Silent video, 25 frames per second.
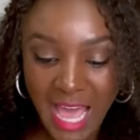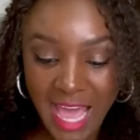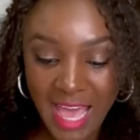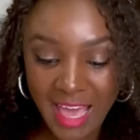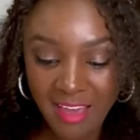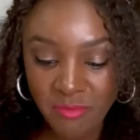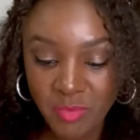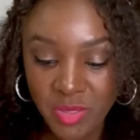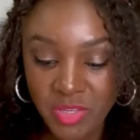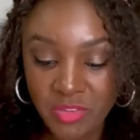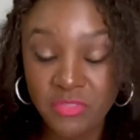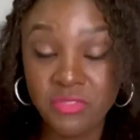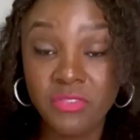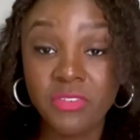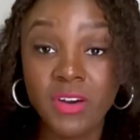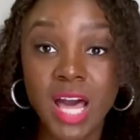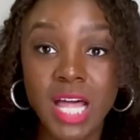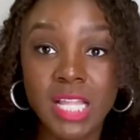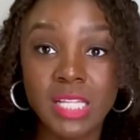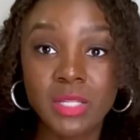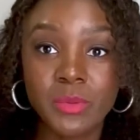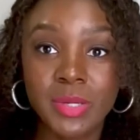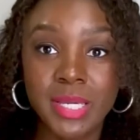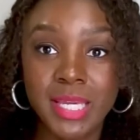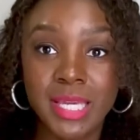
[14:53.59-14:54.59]
I've been
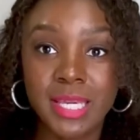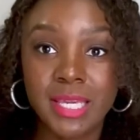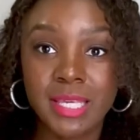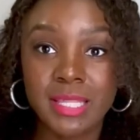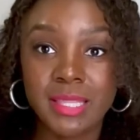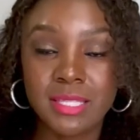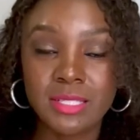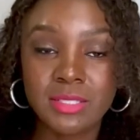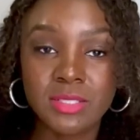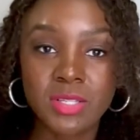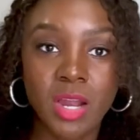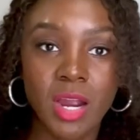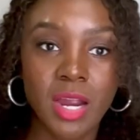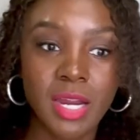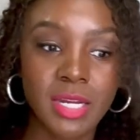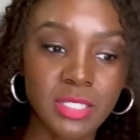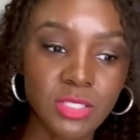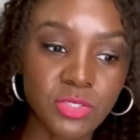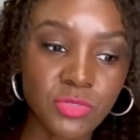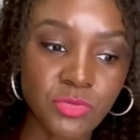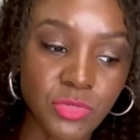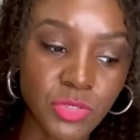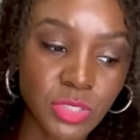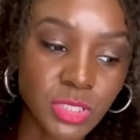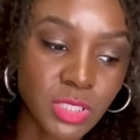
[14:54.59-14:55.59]
following this
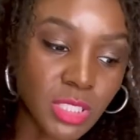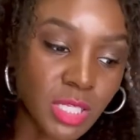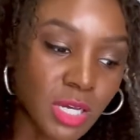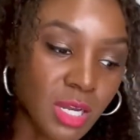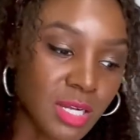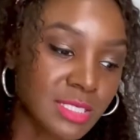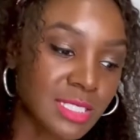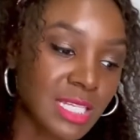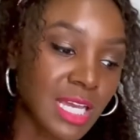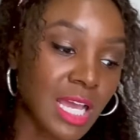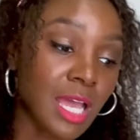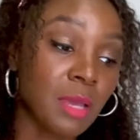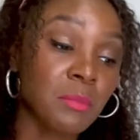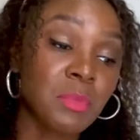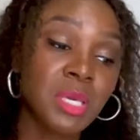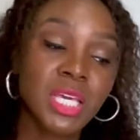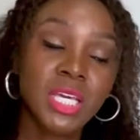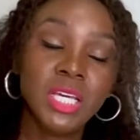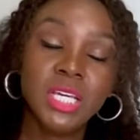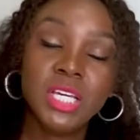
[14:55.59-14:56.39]
artist for a long time.